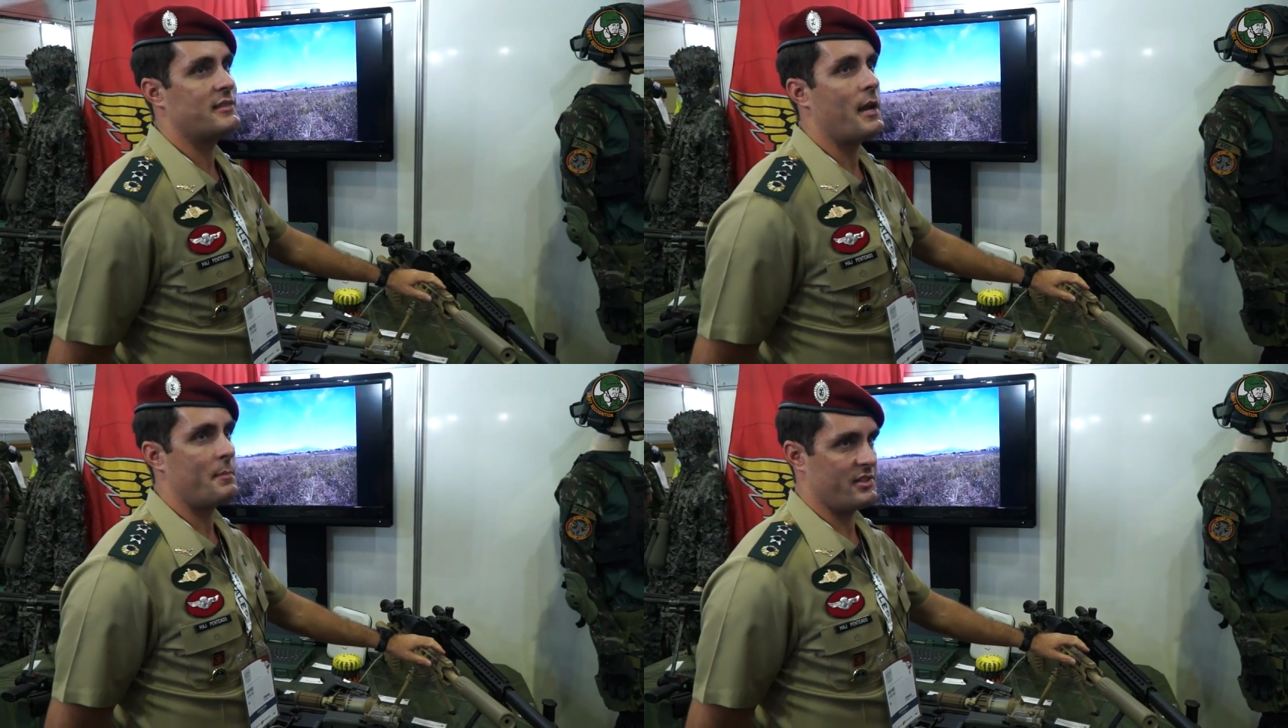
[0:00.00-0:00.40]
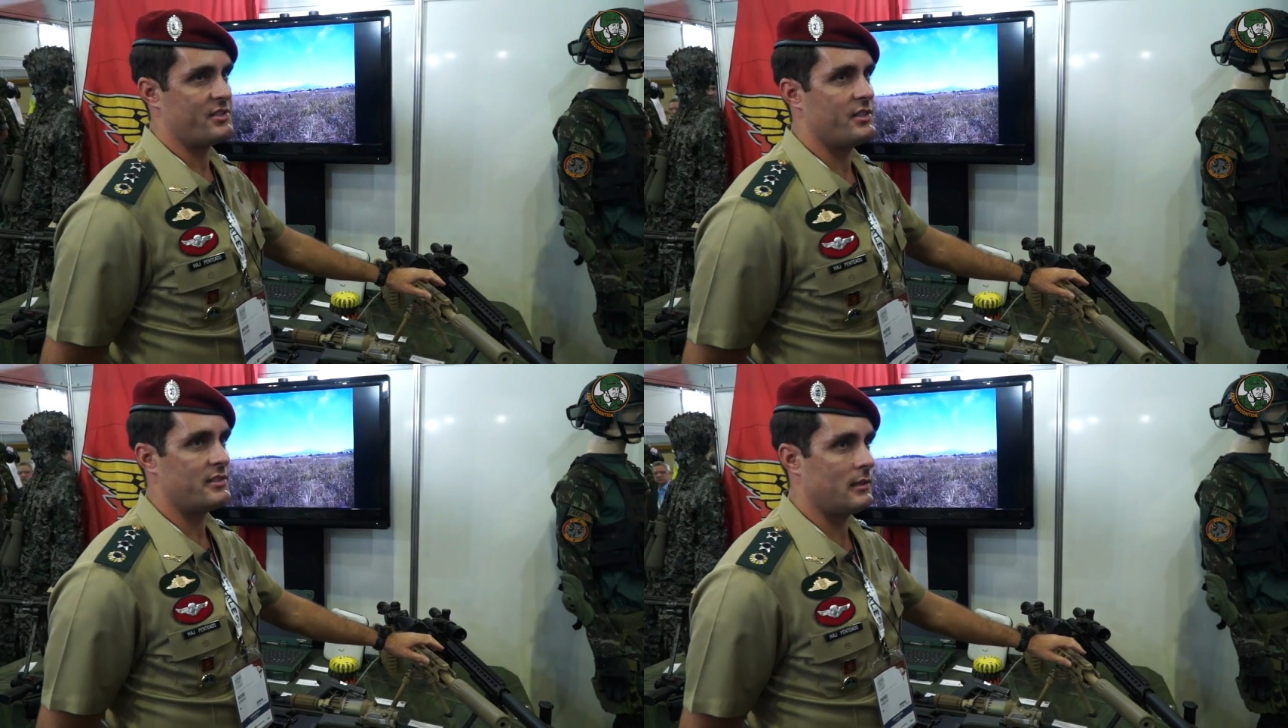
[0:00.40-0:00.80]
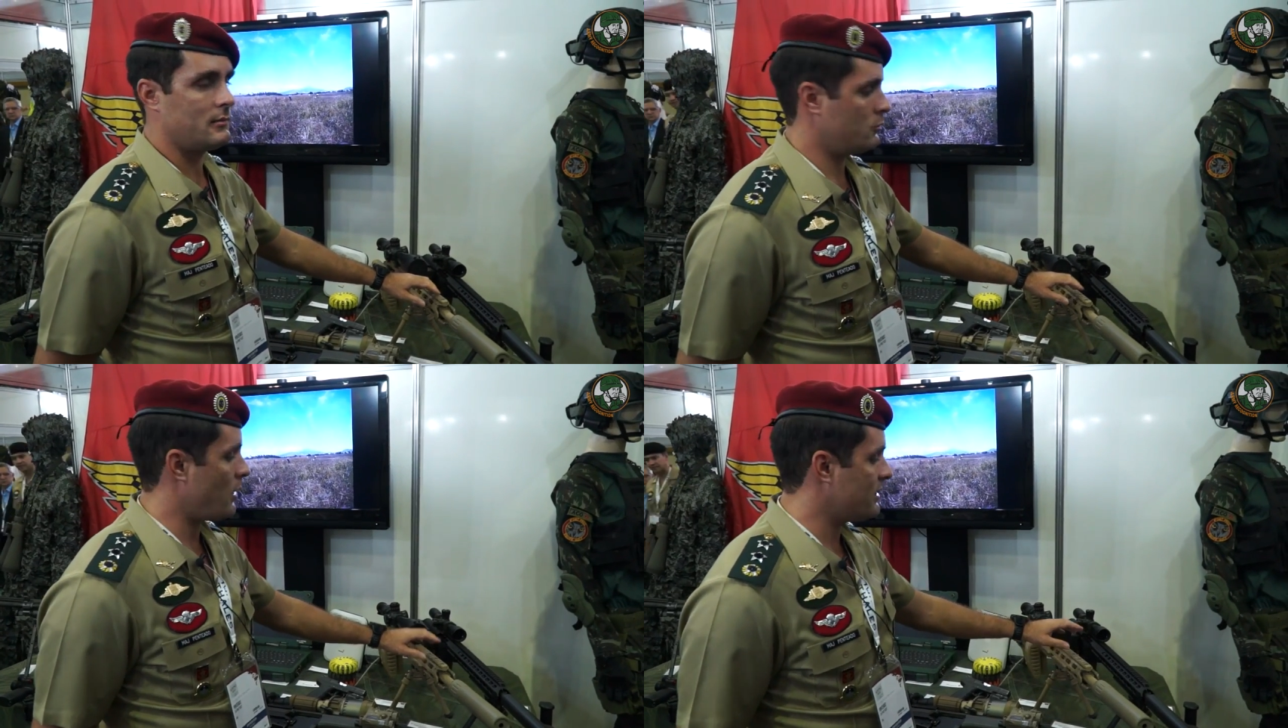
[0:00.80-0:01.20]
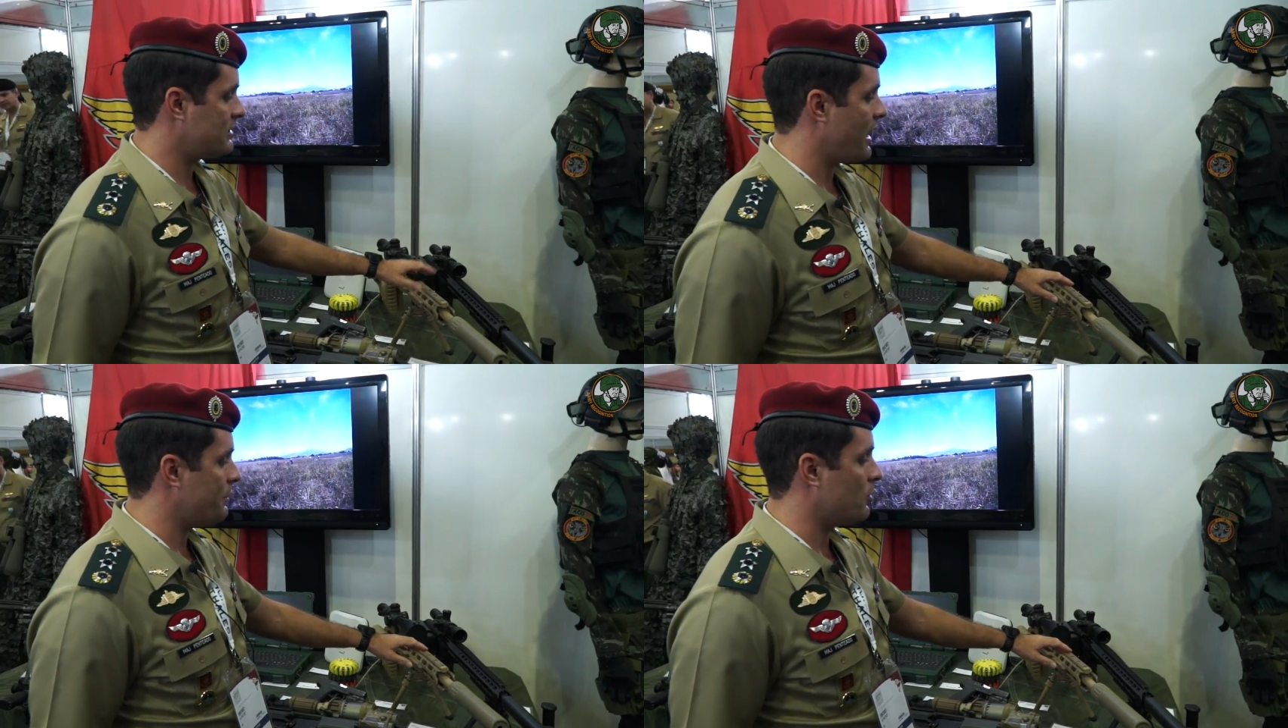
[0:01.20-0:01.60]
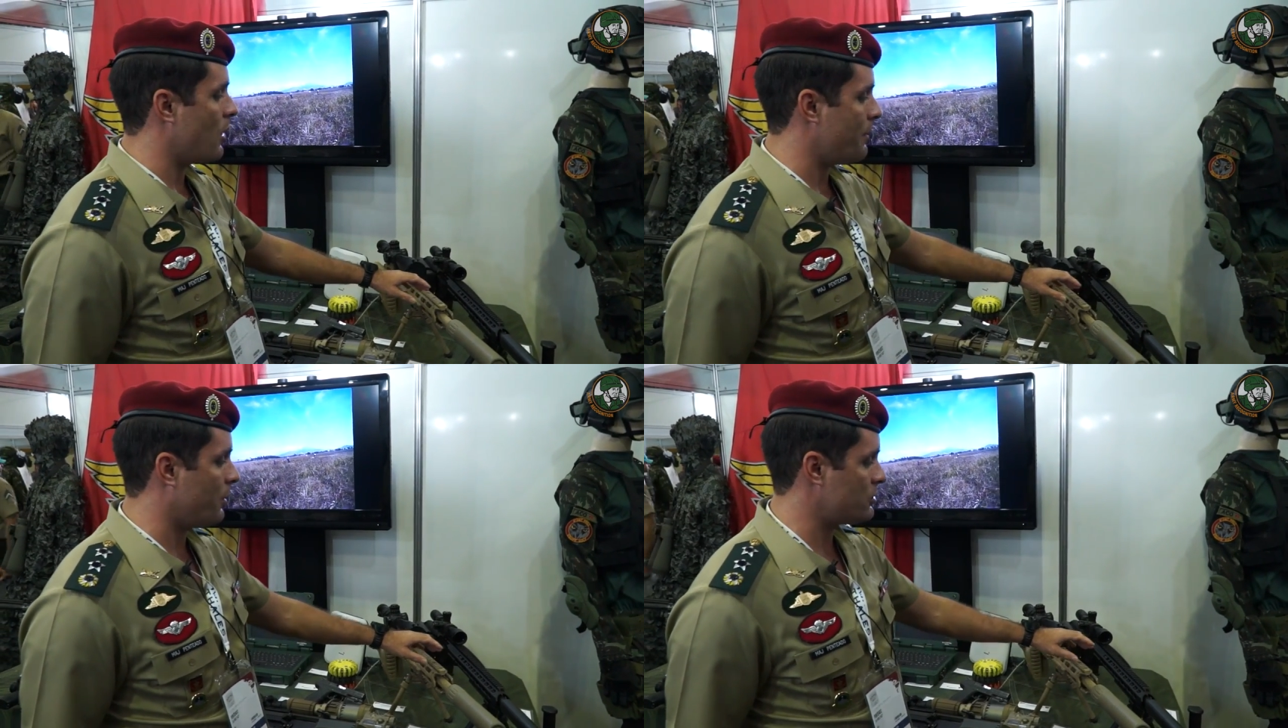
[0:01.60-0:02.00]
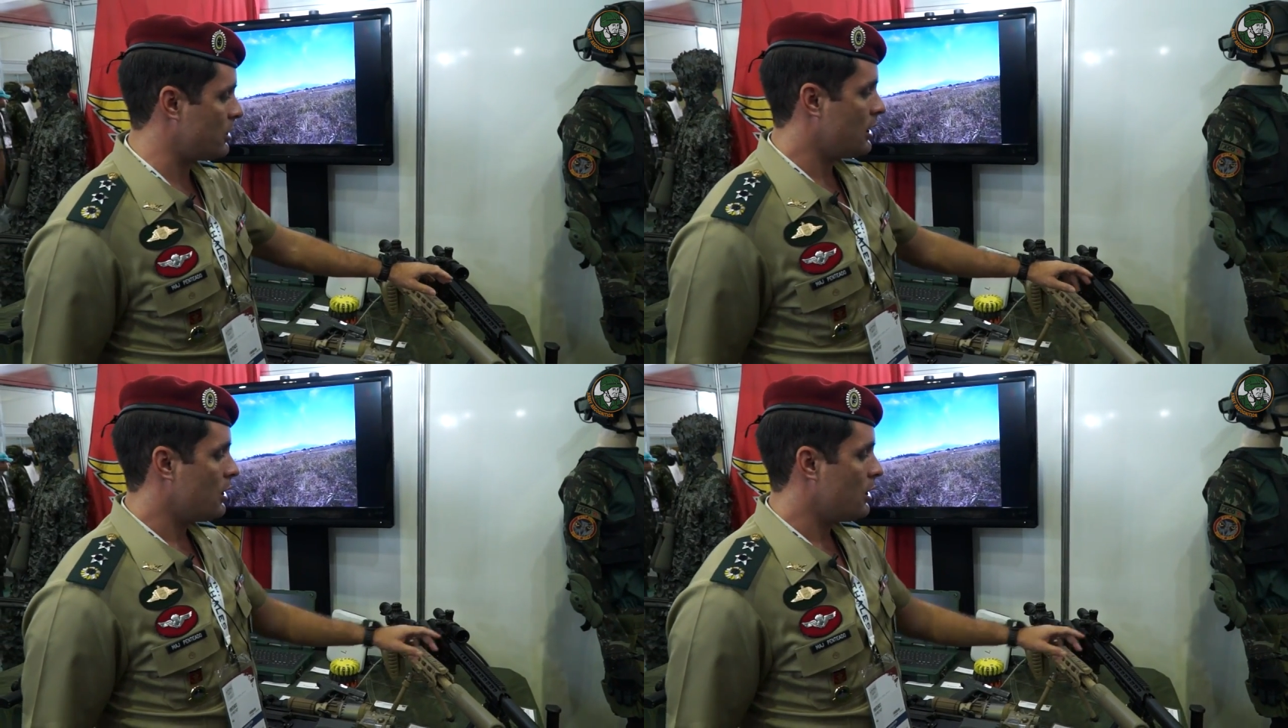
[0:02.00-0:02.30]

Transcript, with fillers: sniper system, sniper weapons.